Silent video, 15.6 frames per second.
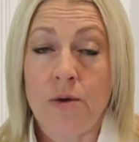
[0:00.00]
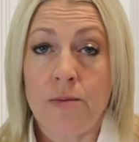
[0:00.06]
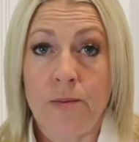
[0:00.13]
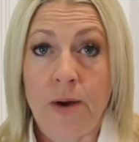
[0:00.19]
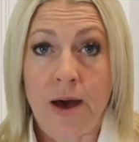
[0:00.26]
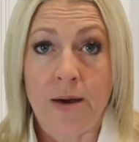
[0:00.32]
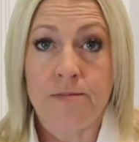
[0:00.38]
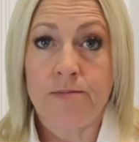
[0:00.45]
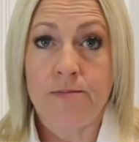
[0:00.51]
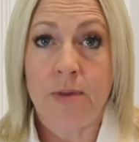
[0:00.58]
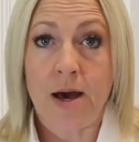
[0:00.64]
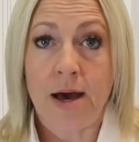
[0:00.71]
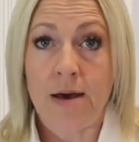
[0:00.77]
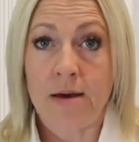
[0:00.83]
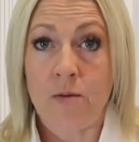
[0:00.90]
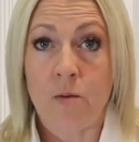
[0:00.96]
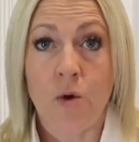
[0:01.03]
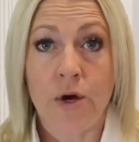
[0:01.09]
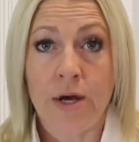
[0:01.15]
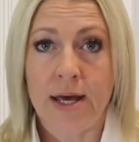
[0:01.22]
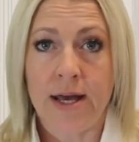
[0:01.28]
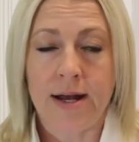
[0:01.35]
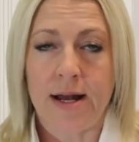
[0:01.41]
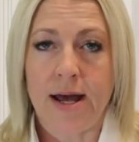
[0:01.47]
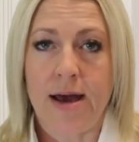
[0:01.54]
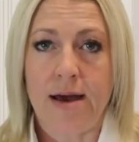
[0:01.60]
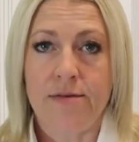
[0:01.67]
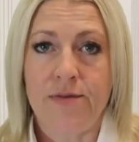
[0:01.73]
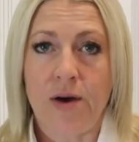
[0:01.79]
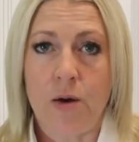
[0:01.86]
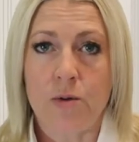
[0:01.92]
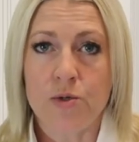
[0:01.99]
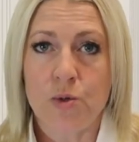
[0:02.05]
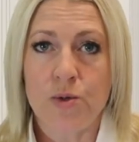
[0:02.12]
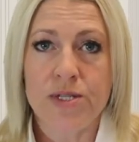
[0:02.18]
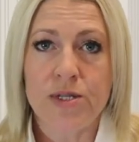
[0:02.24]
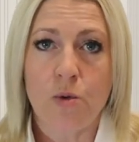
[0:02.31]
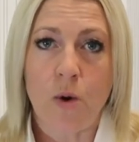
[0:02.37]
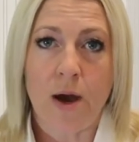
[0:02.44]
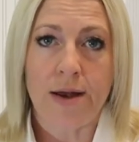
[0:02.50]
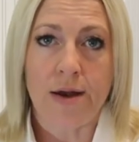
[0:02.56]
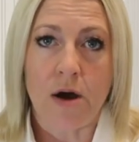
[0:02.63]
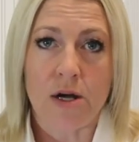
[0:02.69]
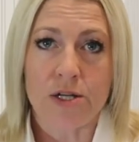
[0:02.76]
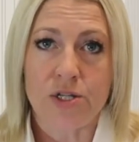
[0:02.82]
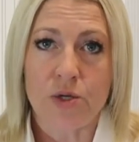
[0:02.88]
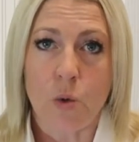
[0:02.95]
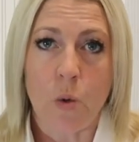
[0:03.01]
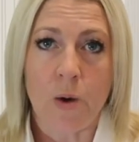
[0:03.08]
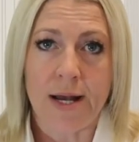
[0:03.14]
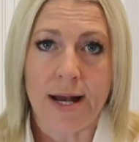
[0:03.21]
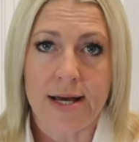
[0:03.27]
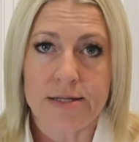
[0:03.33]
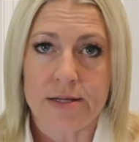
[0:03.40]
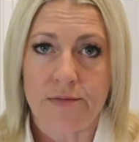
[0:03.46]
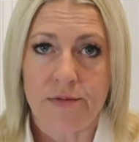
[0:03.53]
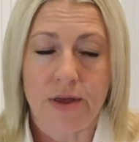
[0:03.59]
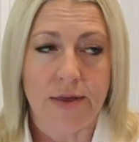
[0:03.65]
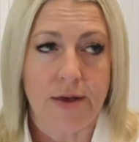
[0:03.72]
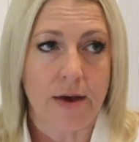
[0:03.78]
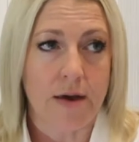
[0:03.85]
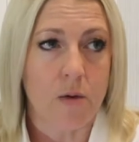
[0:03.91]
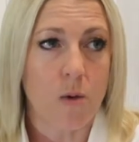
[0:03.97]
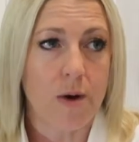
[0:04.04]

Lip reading: my working life, I was always the one asked to organize everything.